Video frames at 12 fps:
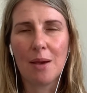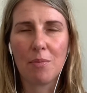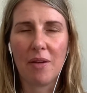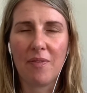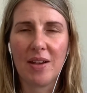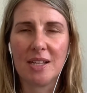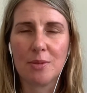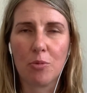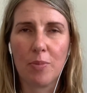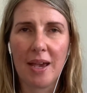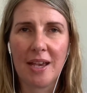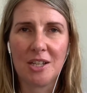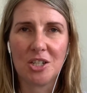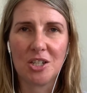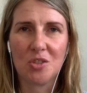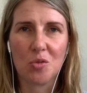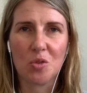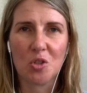My Facebook page
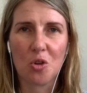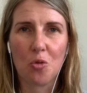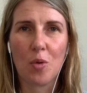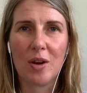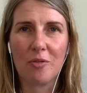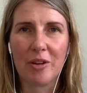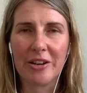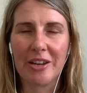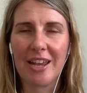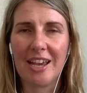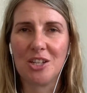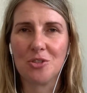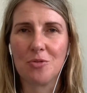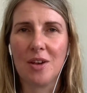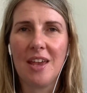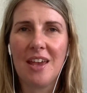is also OneGroundedAngel.